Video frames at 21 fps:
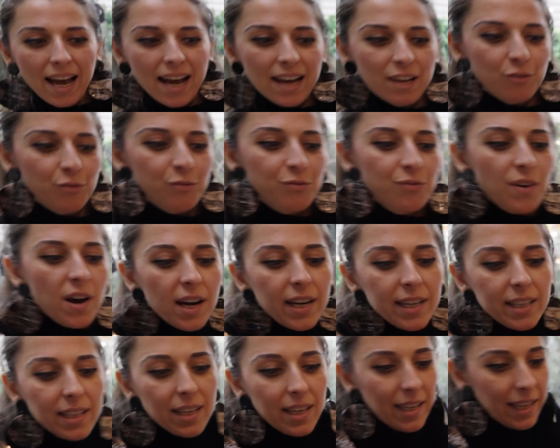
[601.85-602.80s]
And
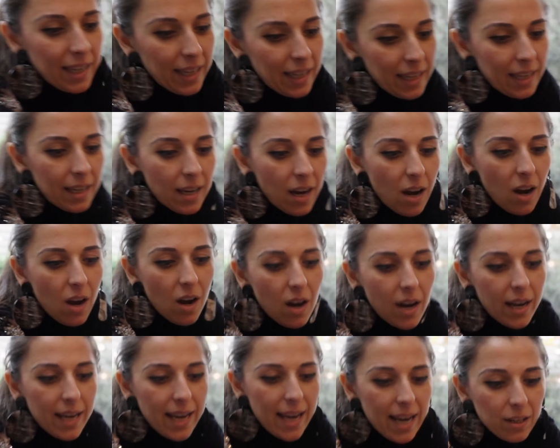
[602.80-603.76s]
finally,
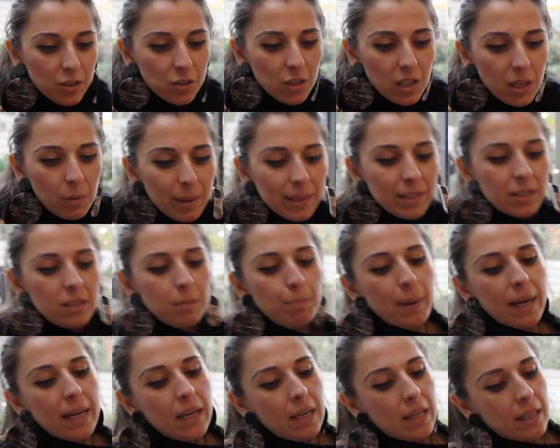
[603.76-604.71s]
I actually went to
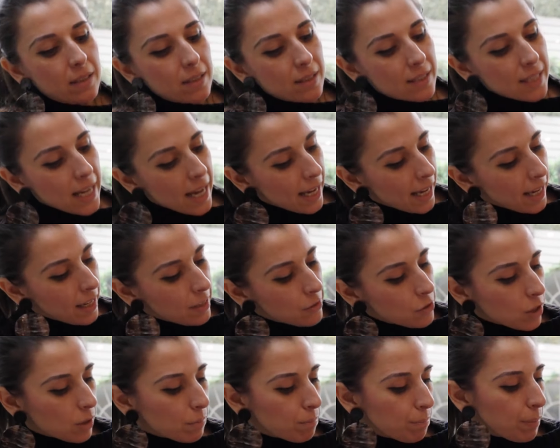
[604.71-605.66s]
Bailey and
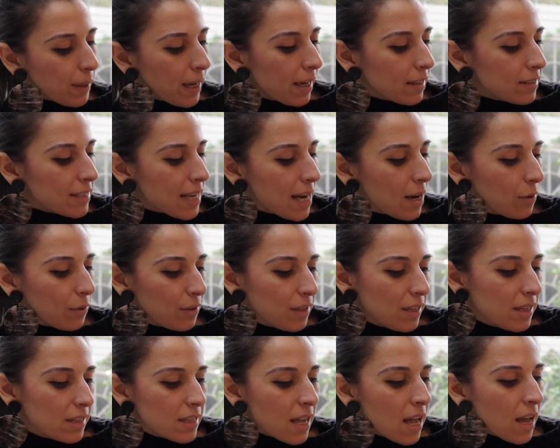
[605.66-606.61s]
Sage and picked out
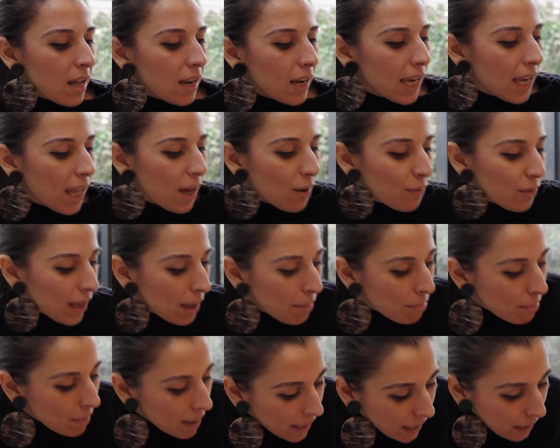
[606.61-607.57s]
these lovely
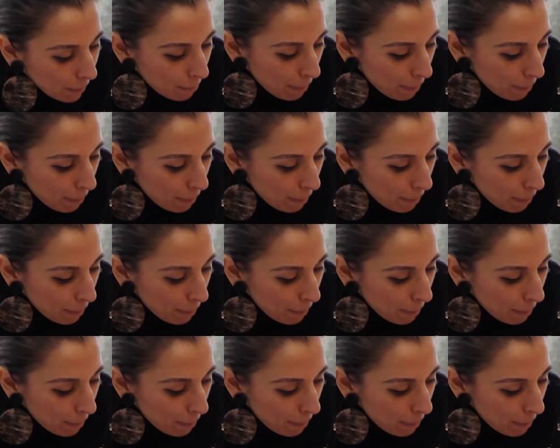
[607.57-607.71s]
mini